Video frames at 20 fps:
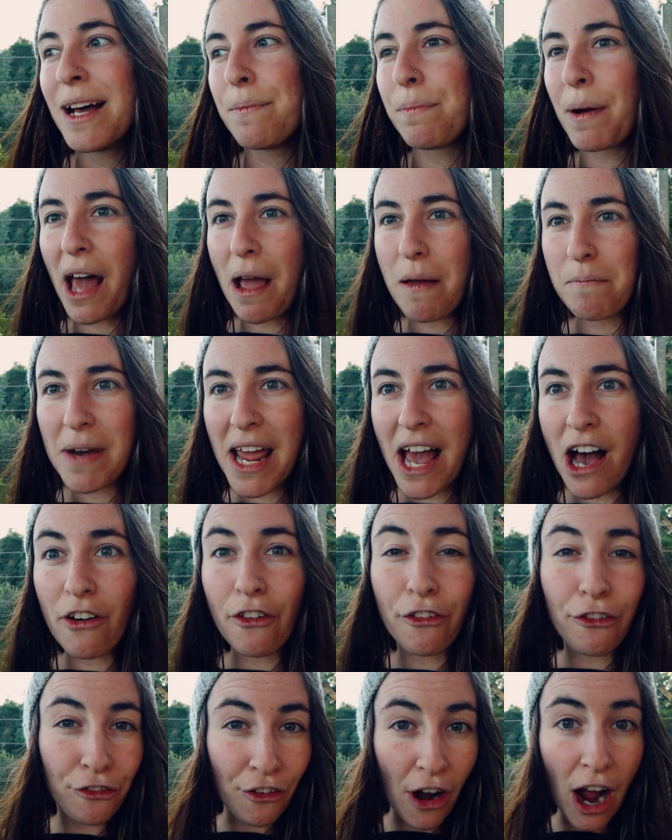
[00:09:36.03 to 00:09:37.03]
but I'm now
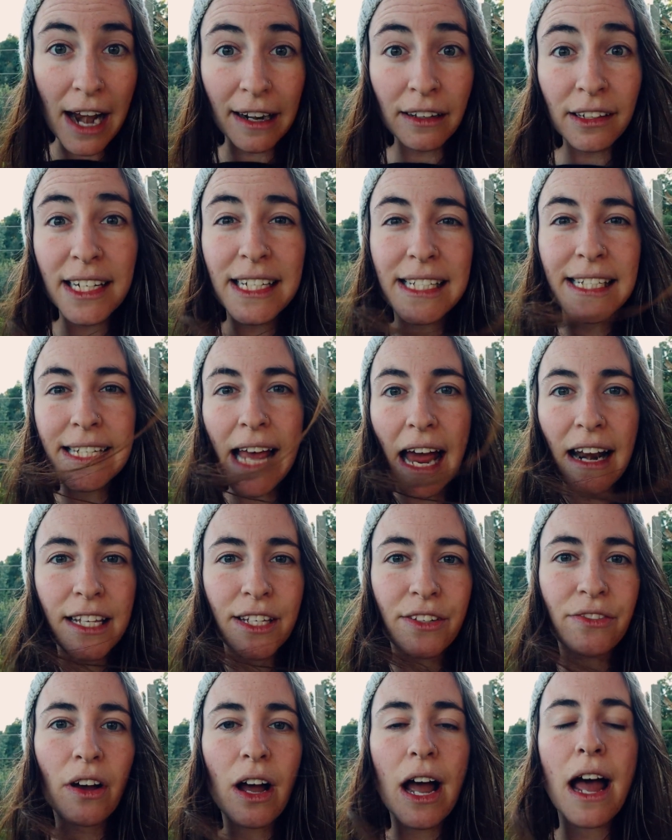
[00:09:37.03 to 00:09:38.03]
finally
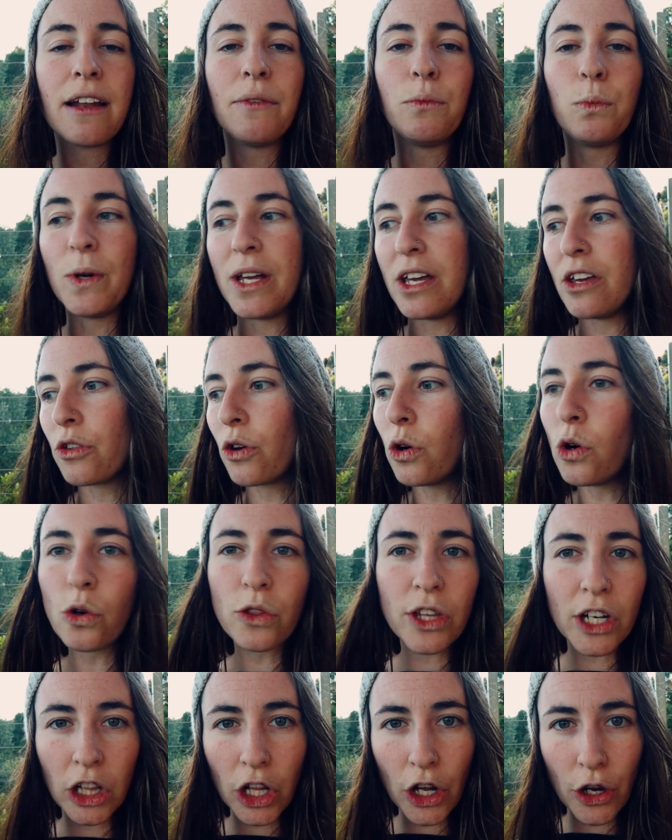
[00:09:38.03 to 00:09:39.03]
satisfied with all
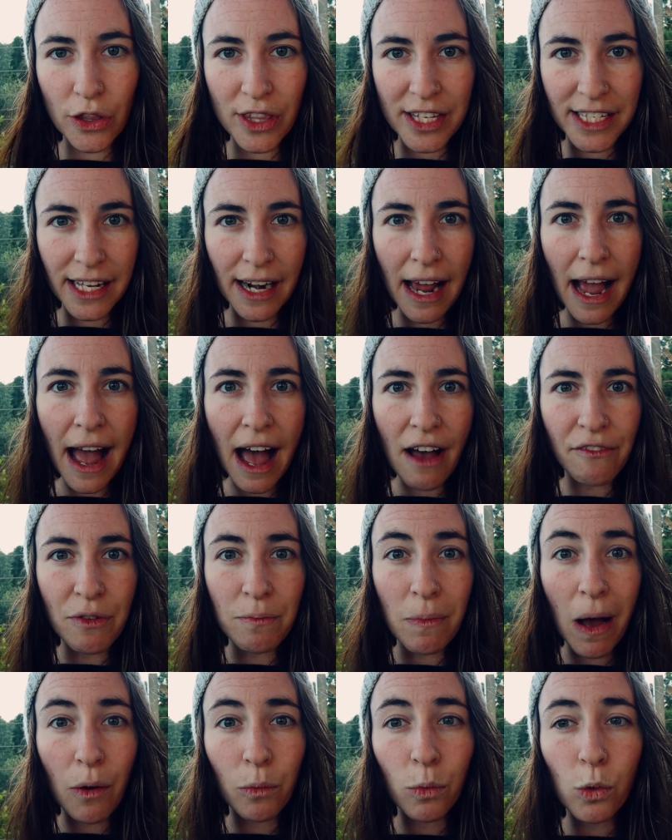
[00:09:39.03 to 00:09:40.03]
the clothes that I have in
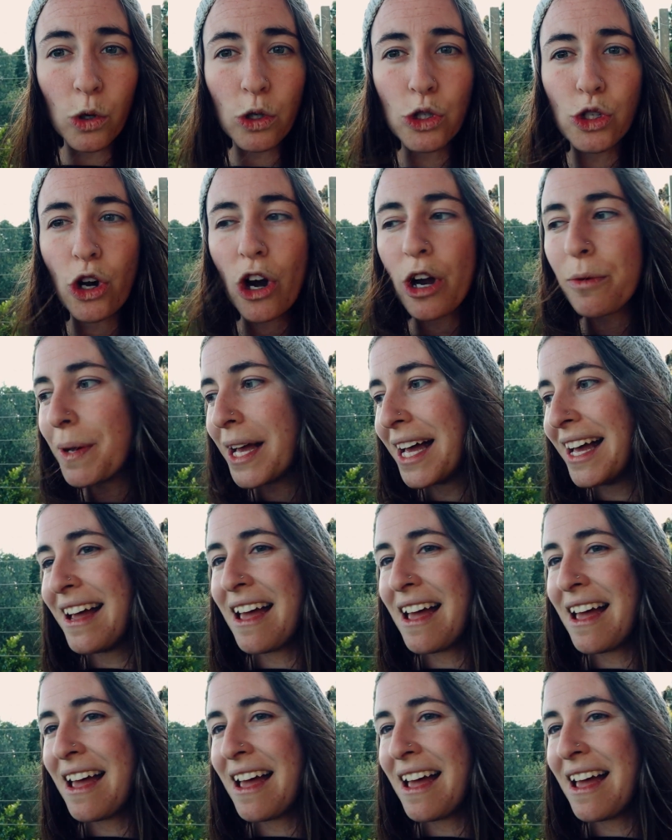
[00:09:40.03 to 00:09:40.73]
my wardrobe.